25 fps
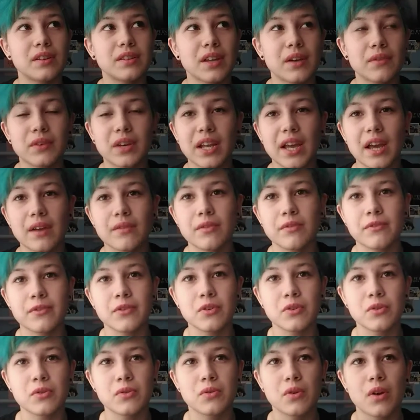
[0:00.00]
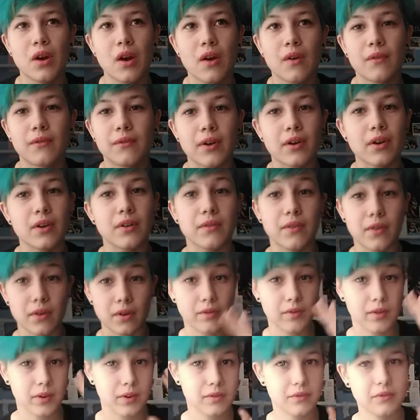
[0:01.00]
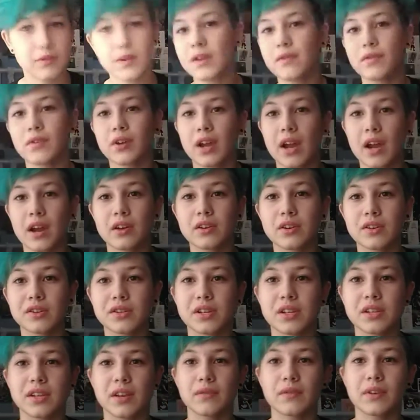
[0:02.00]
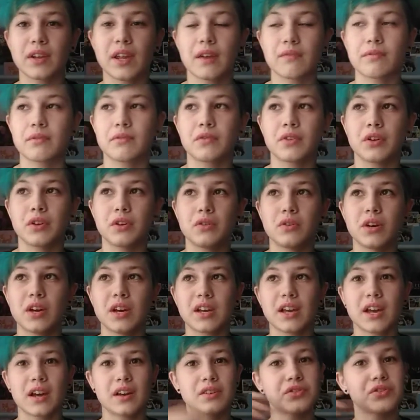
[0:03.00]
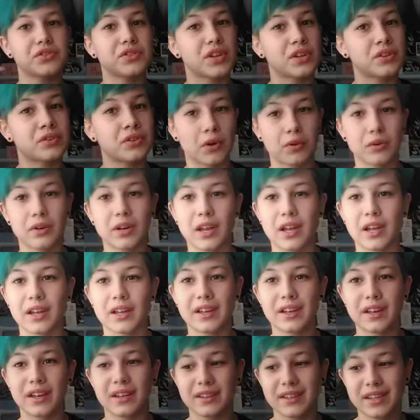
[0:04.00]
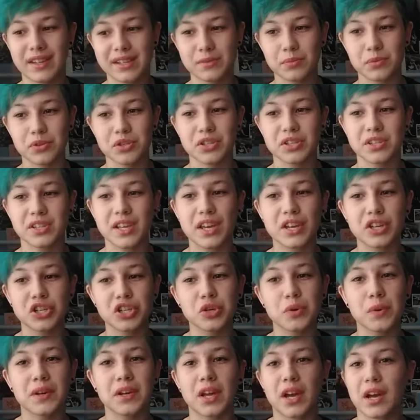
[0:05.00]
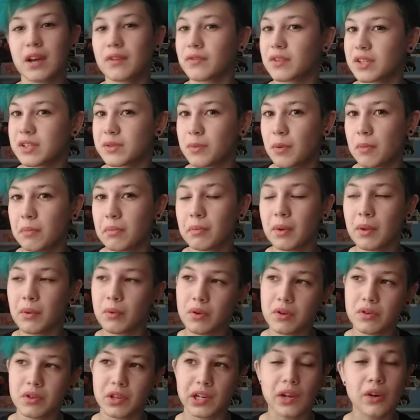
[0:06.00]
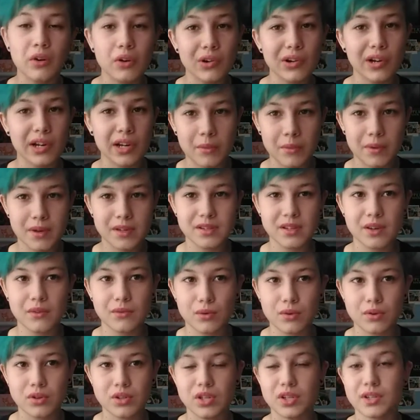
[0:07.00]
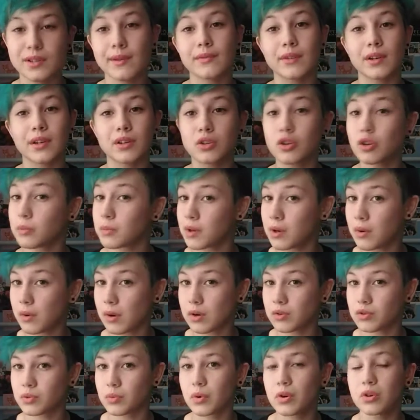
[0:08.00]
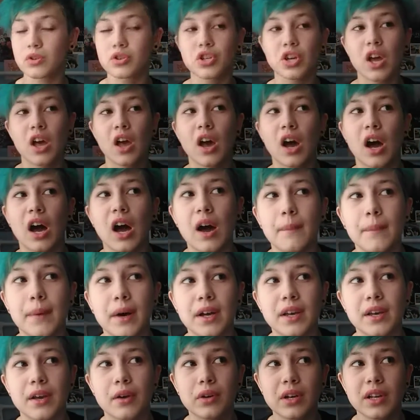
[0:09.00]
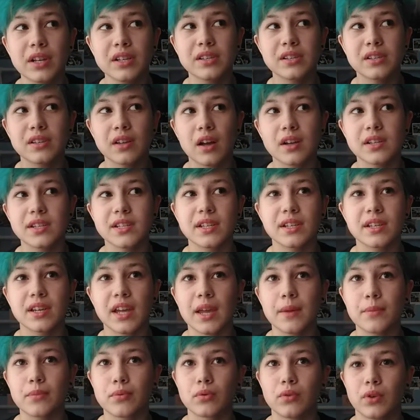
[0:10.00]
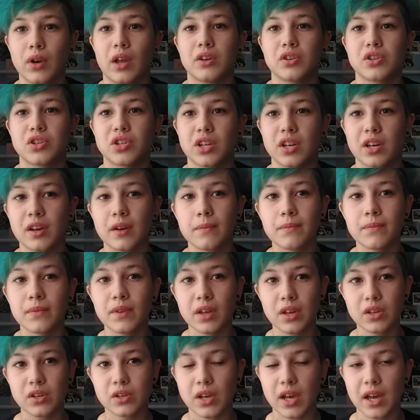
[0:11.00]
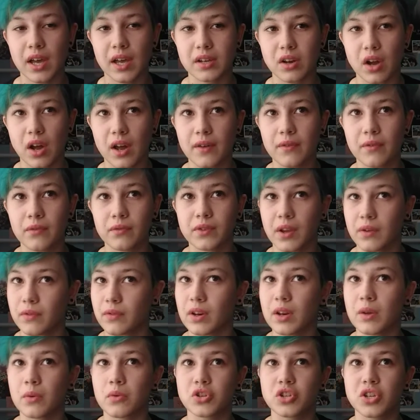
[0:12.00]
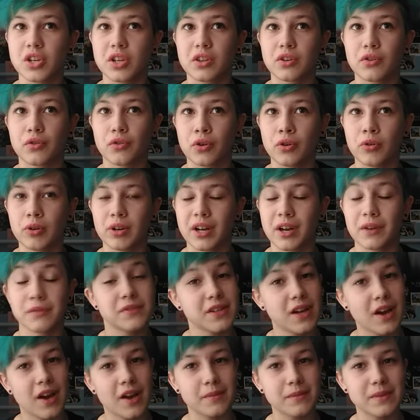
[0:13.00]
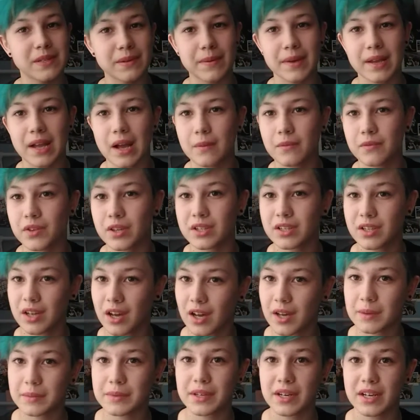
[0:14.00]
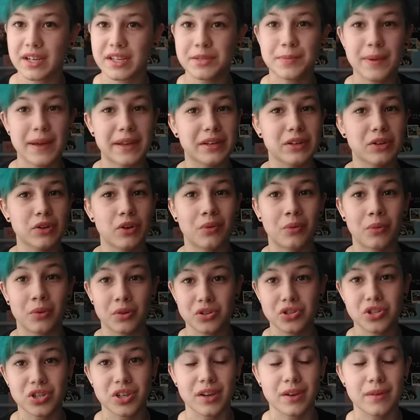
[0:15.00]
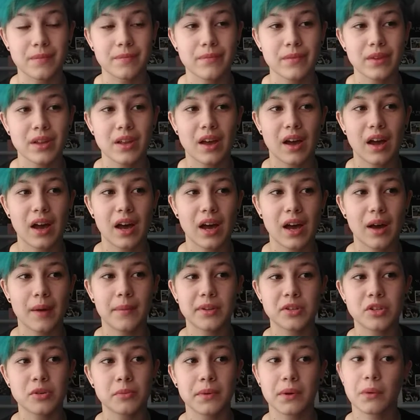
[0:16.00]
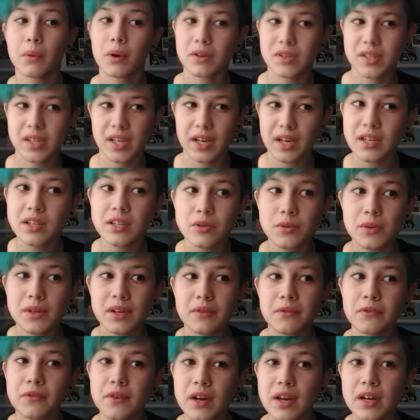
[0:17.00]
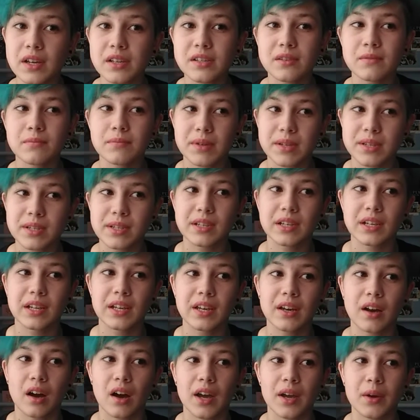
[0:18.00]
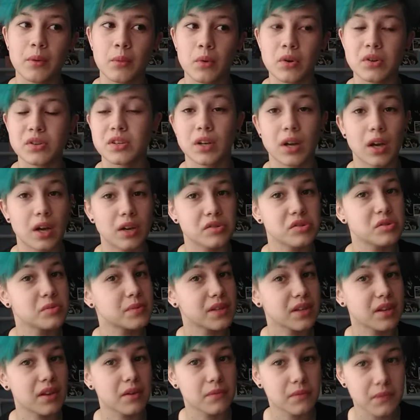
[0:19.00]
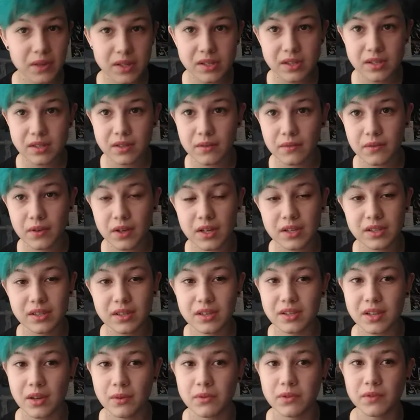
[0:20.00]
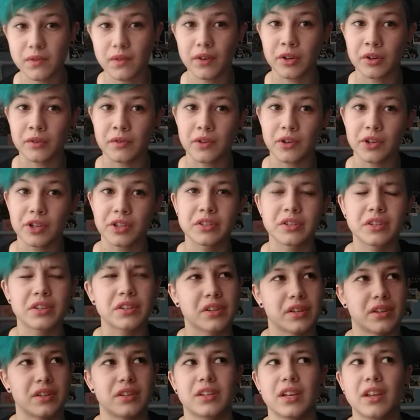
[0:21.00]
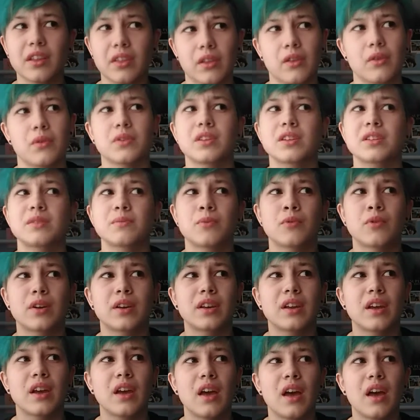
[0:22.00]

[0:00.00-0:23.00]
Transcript: definitely have a few very, very, very favorite characters, and I definitely have a few characters I don't like in this, which is the issue when you have. It's probably one of the longer animes I've watched. It definitely took me a while to watch. I only started April last year, and I've definitely watched it through enough times to make up for the time that I spent not watching it. It took me a while to get into it at first. Admittedly, I wasn't 100% convinced at first because I was very, very into Death Note at this point.